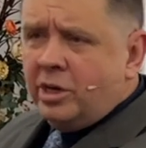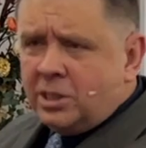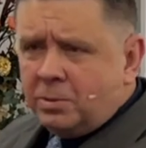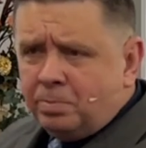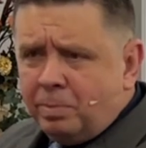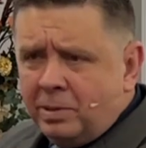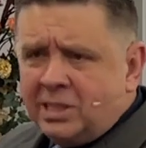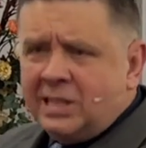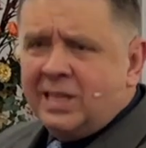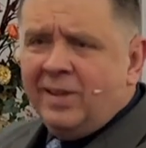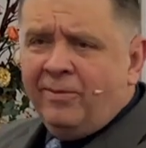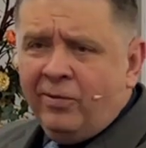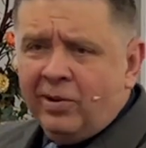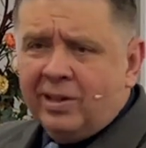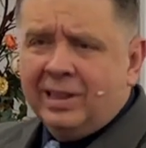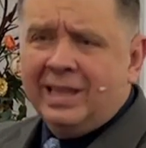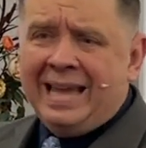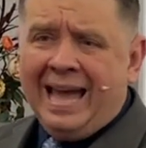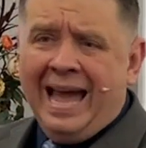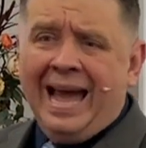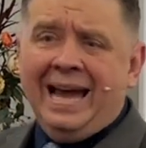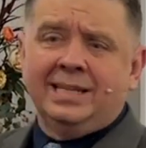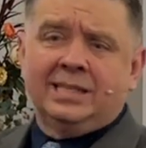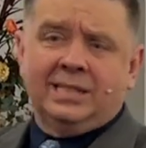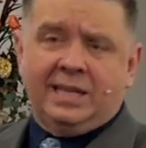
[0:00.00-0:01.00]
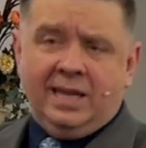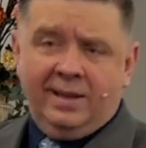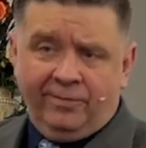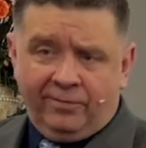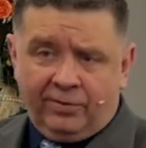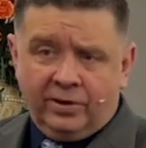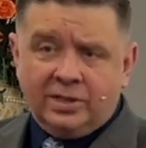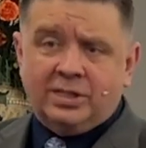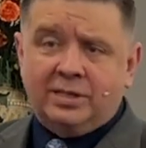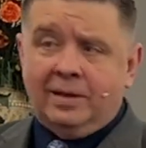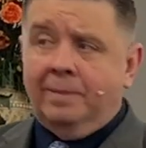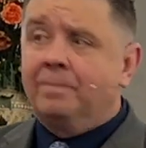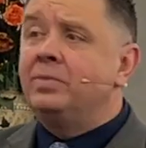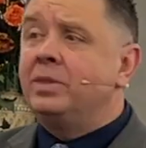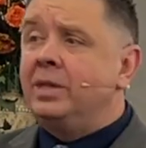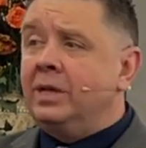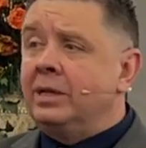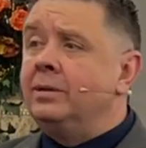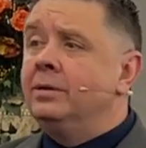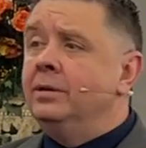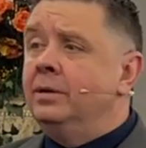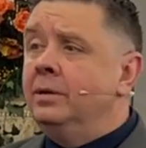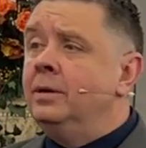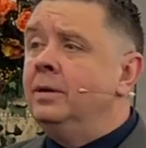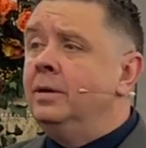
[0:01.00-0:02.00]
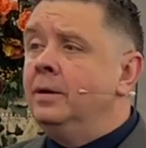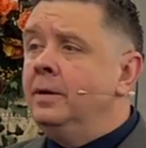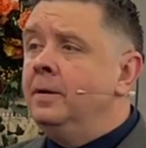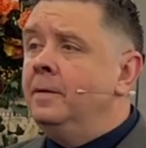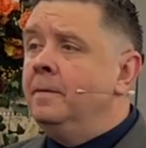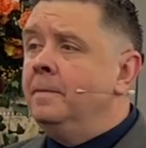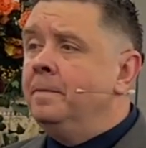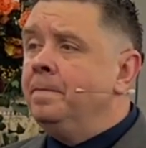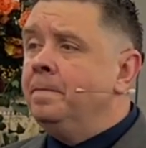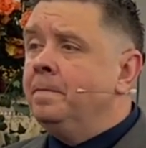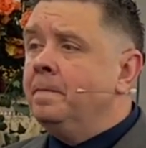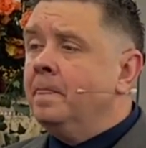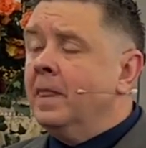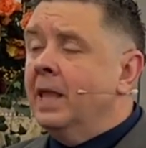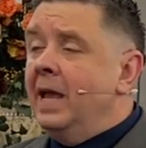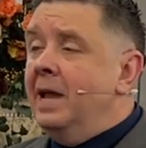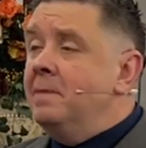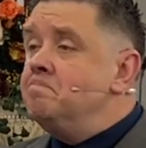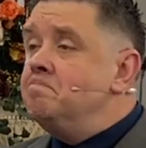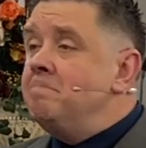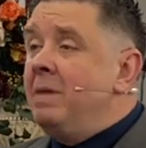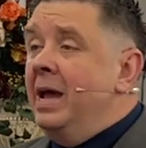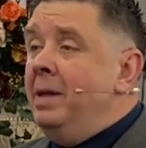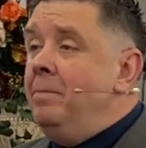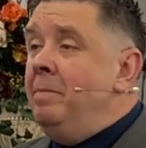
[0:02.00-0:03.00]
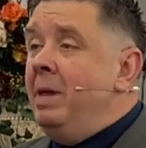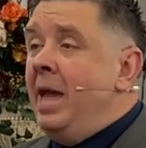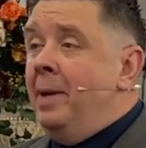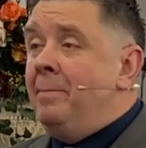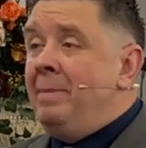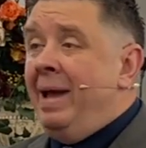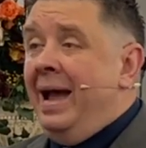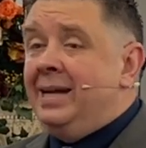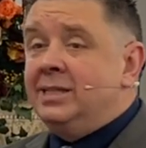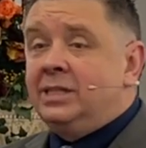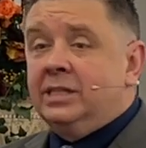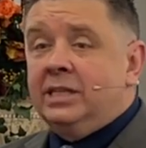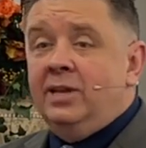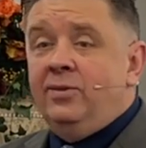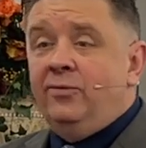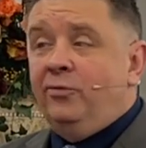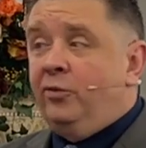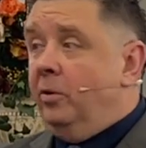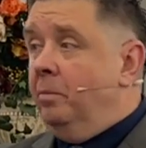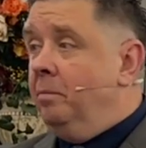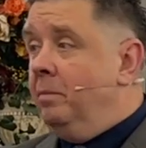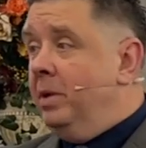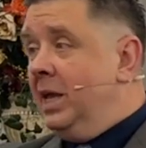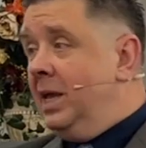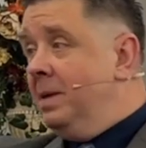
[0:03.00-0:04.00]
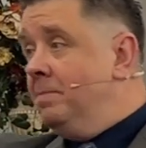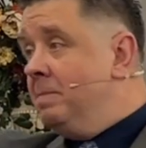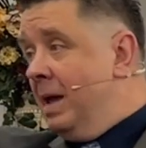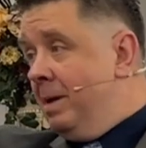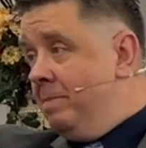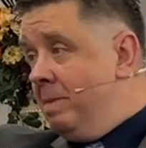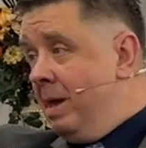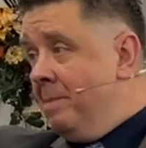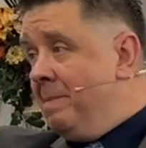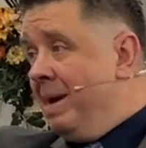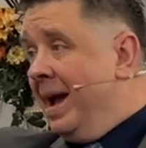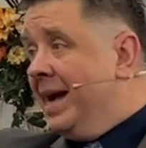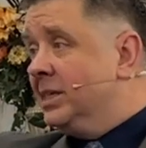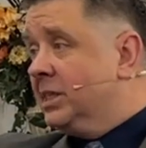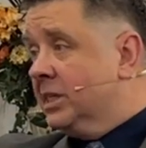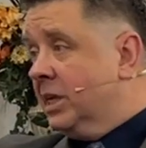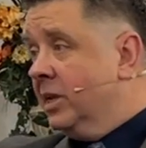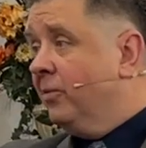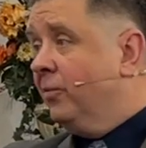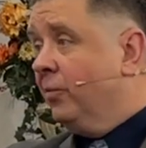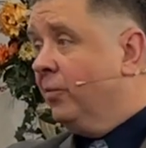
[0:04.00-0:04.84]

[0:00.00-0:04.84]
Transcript: specifically asking for something. And maybe I'm asking for me, maybe I'm asking